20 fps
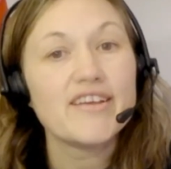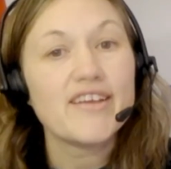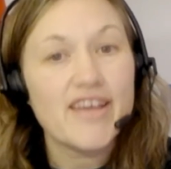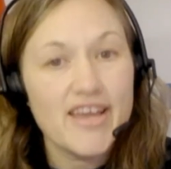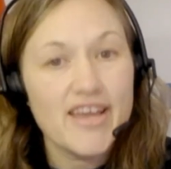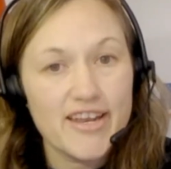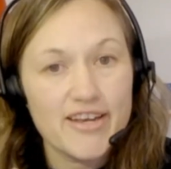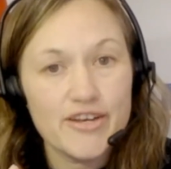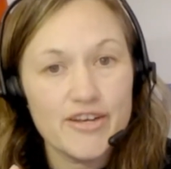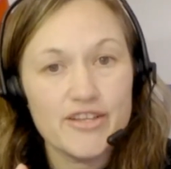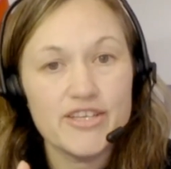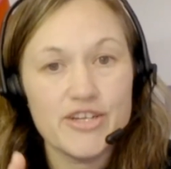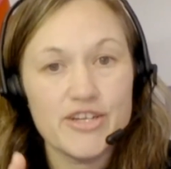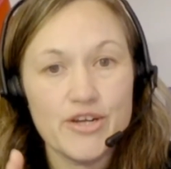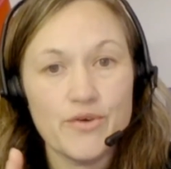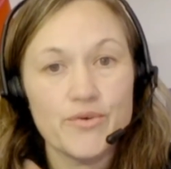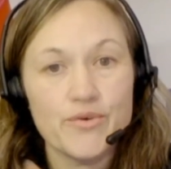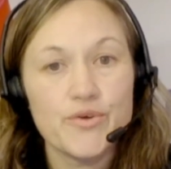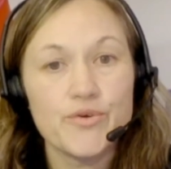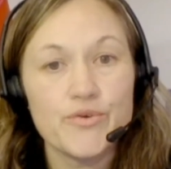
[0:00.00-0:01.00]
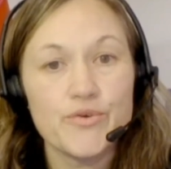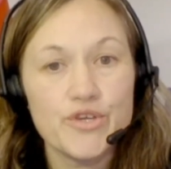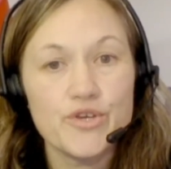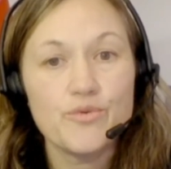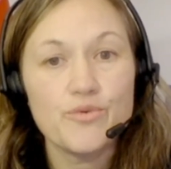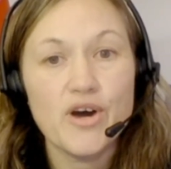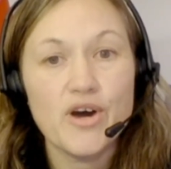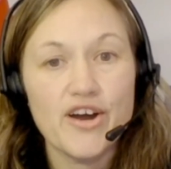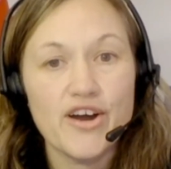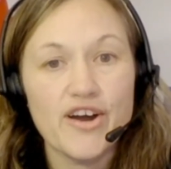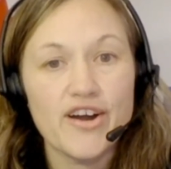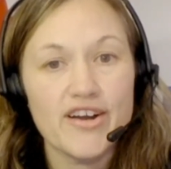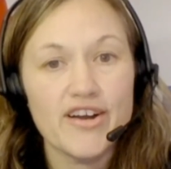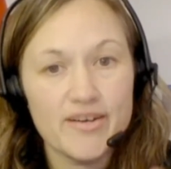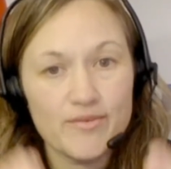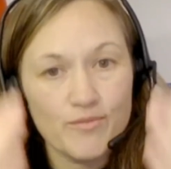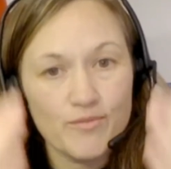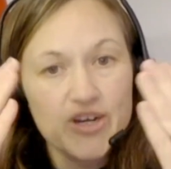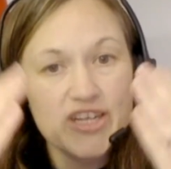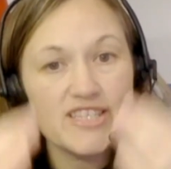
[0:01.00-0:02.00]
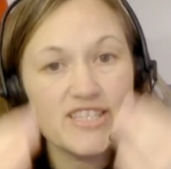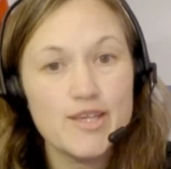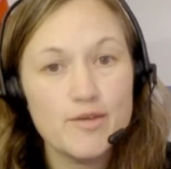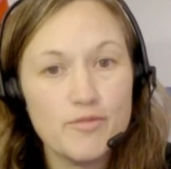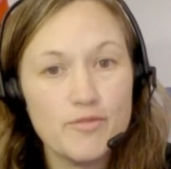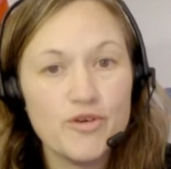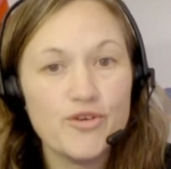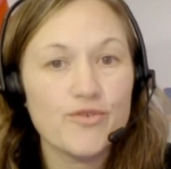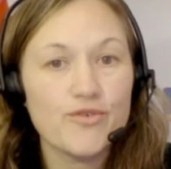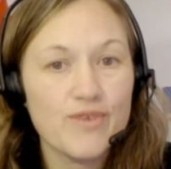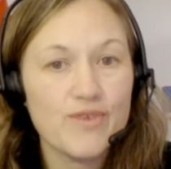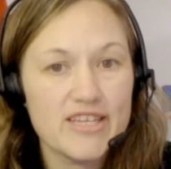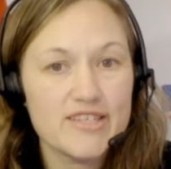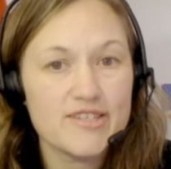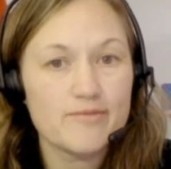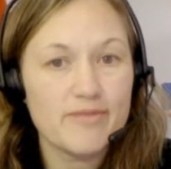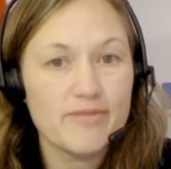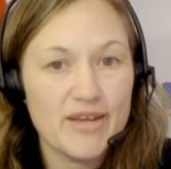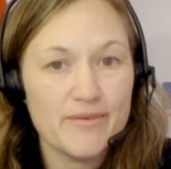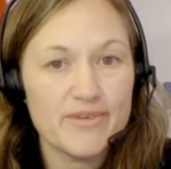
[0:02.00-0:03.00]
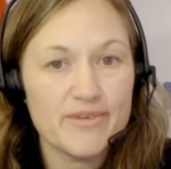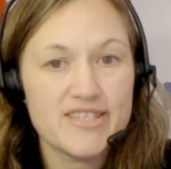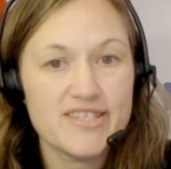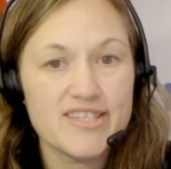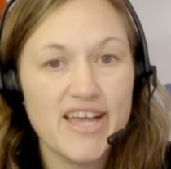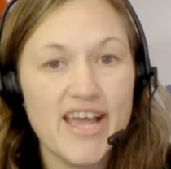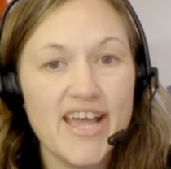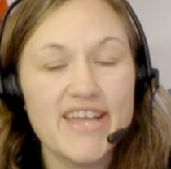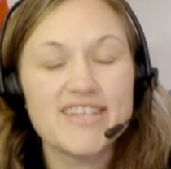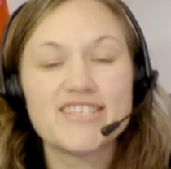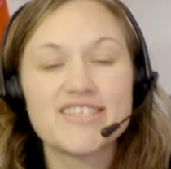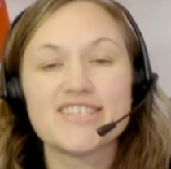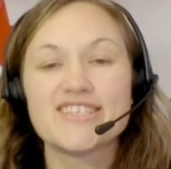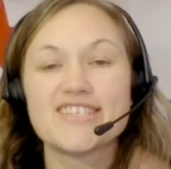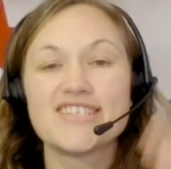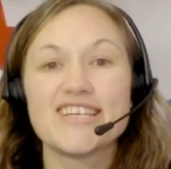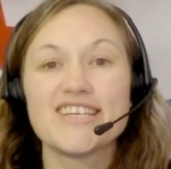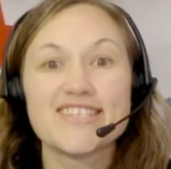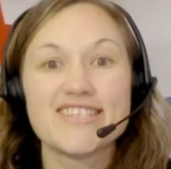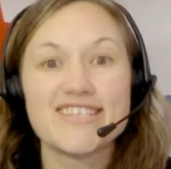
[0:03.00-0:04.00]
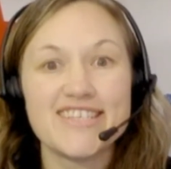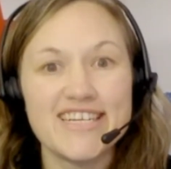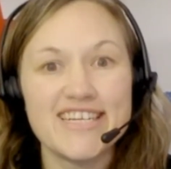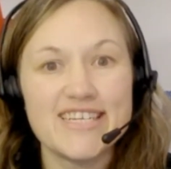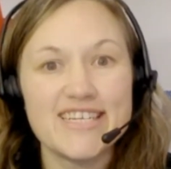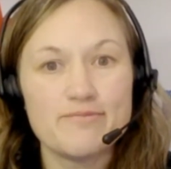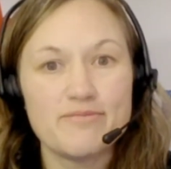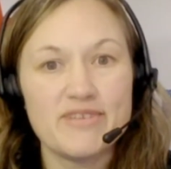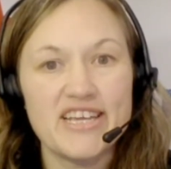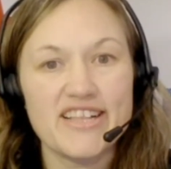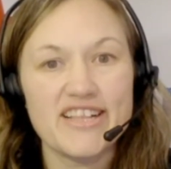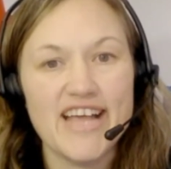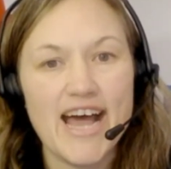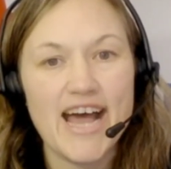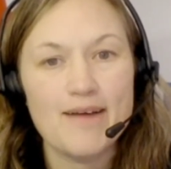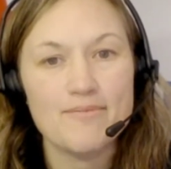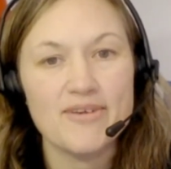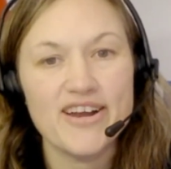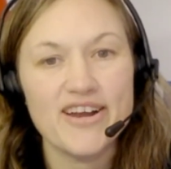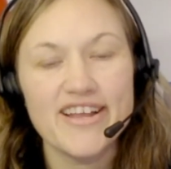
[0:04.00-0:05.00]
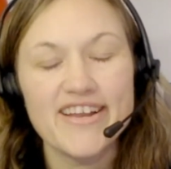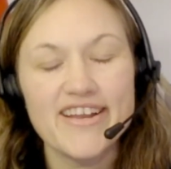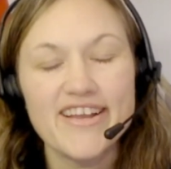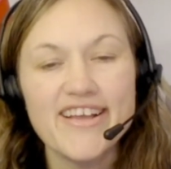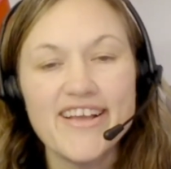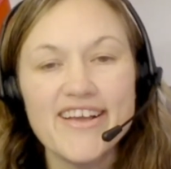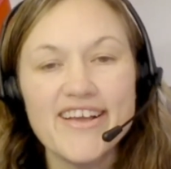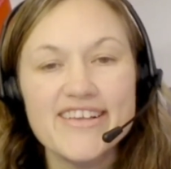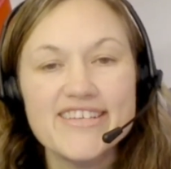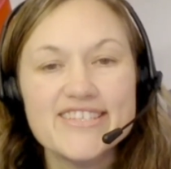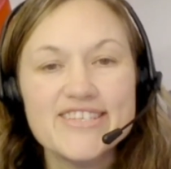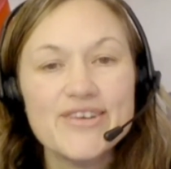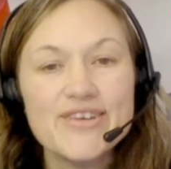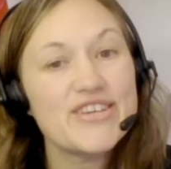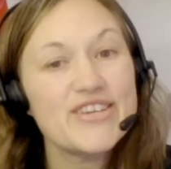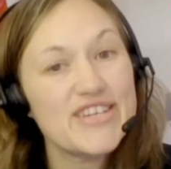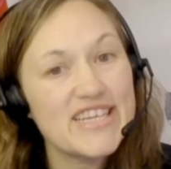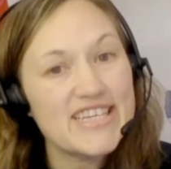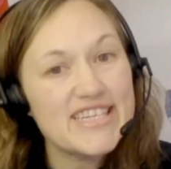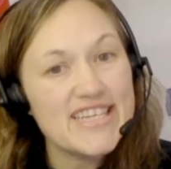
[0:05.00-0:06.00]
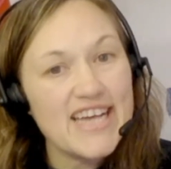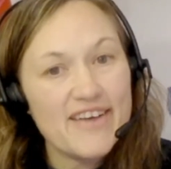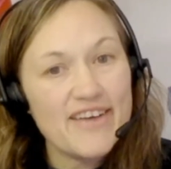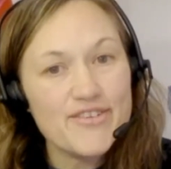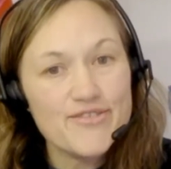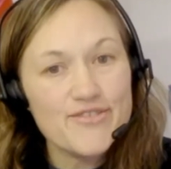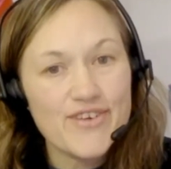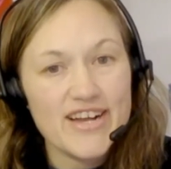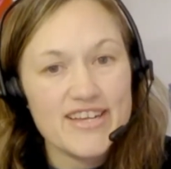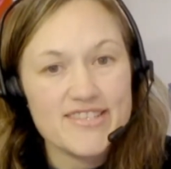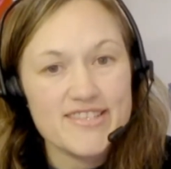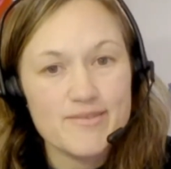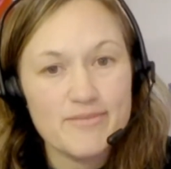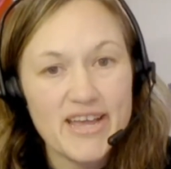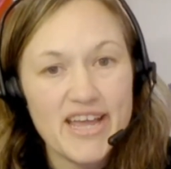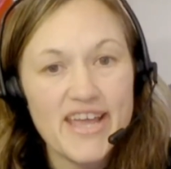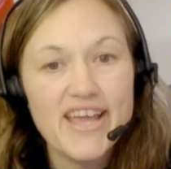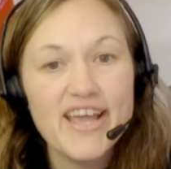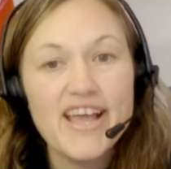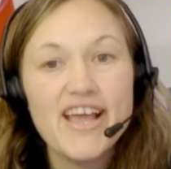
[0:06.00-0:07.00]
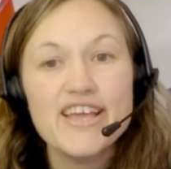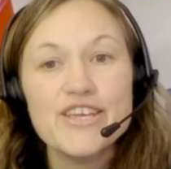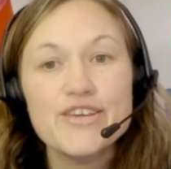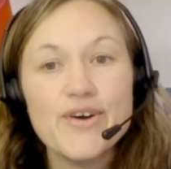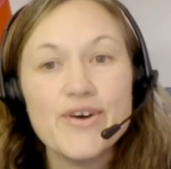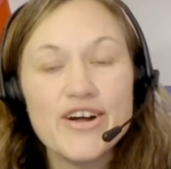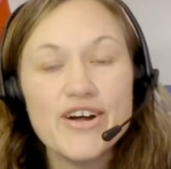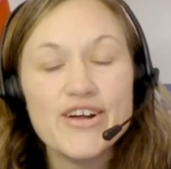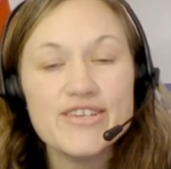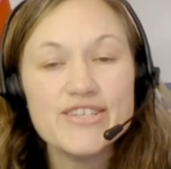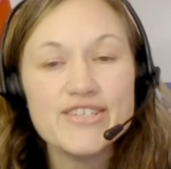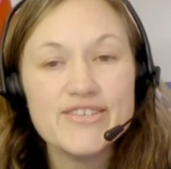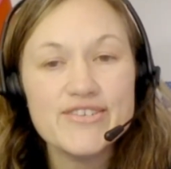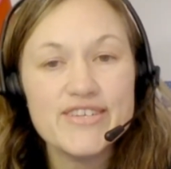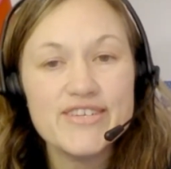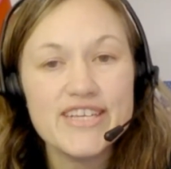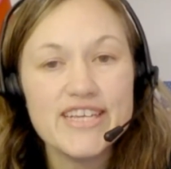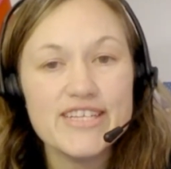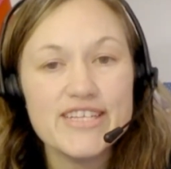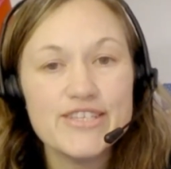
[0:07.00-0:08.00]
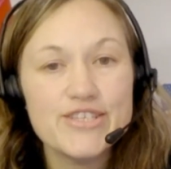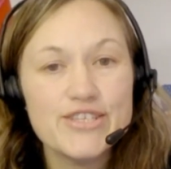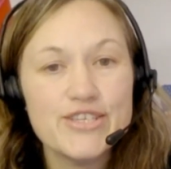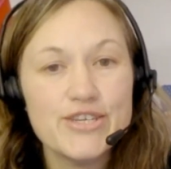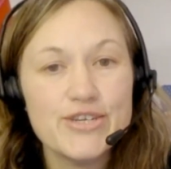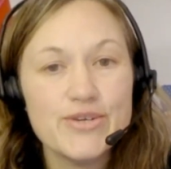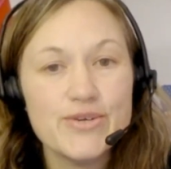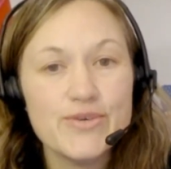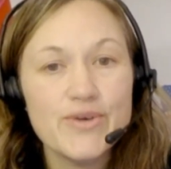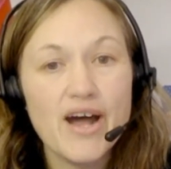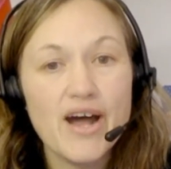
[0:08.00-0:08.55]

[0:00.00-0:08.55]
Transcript: And who you are and what a typical resume would say. Just doesn't need to be elaborate. So you need to have the resume. You also need to